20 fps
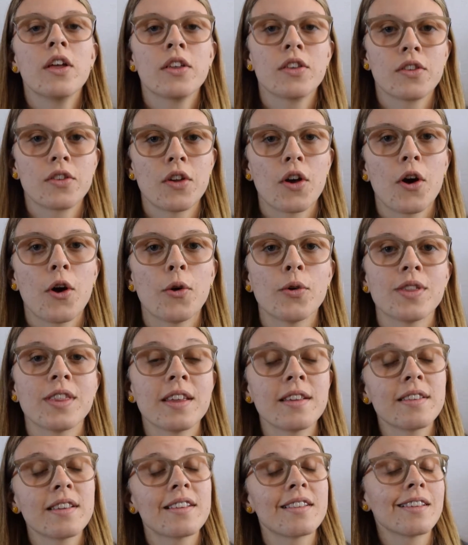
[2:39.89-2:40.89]
So,
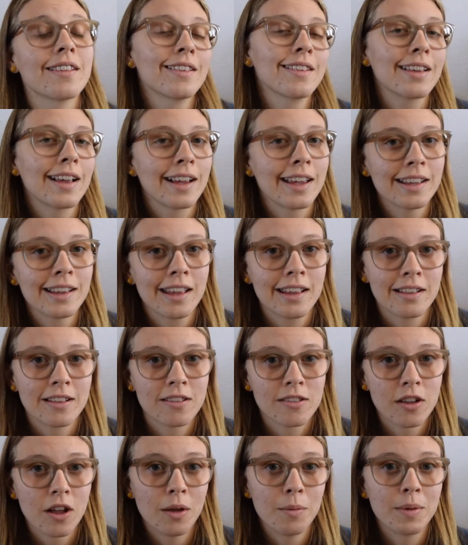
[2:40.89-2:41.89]
this is the second
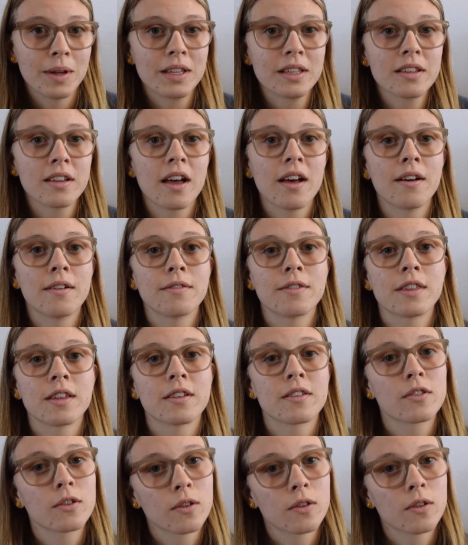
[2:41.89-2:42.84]
installment of the